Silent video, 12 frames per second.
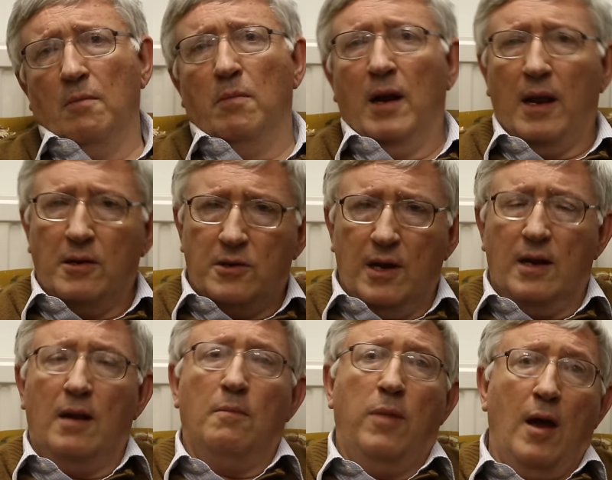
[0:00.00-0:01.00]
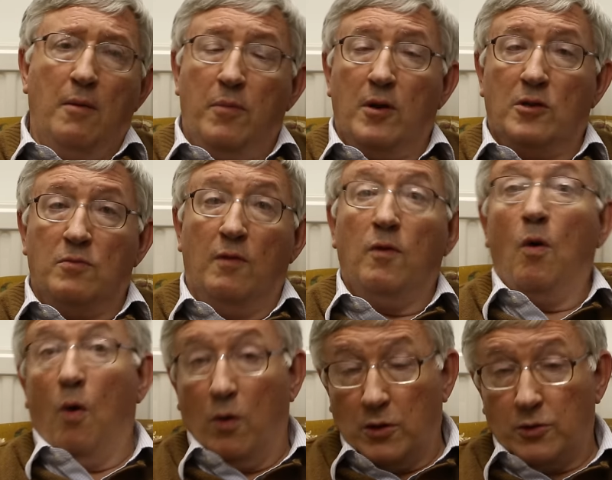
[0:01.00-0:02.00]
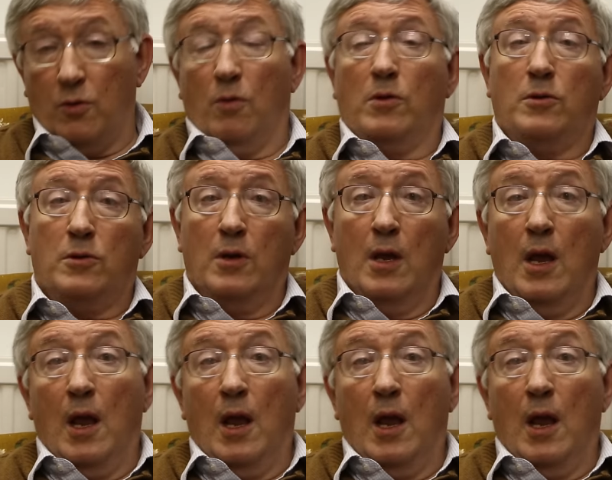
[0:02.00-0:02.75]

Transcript: bloodshed and barbarism of all sorts.